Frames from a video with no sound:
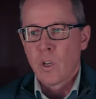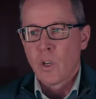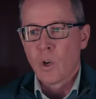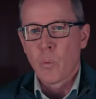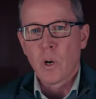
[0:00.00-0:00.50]

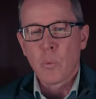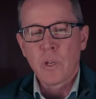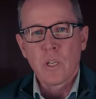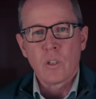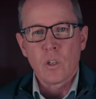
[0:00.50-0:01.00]
you know, where
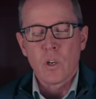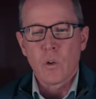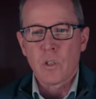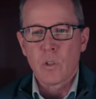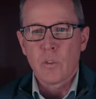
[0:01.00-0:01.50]
we need to
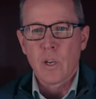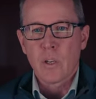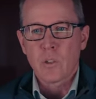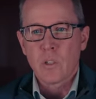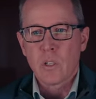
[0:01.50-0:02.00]
go in
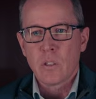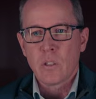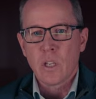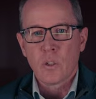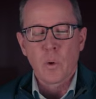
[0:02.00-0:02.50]

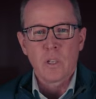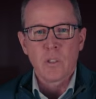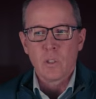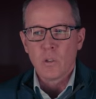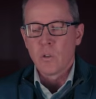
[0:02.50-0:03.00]

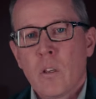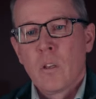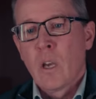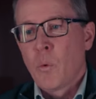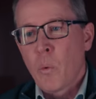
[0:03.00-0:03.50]
2022.
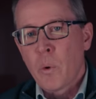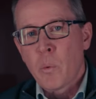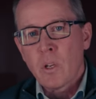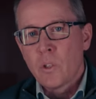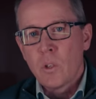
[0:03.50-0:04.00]
Yeah, what we
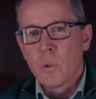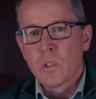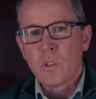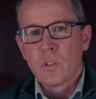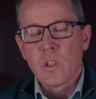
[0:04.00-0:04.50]
want to do
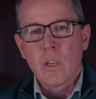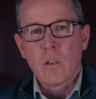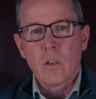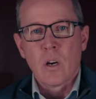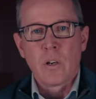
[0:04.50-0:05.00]
is take
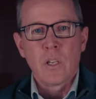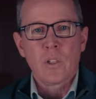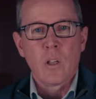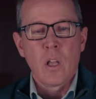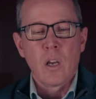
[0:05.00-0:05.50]
our
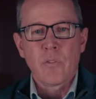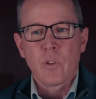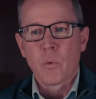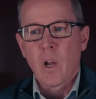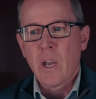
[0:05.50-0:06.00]
nation along
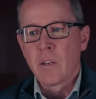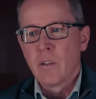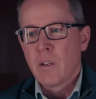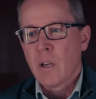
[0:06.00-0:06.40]
for the ride.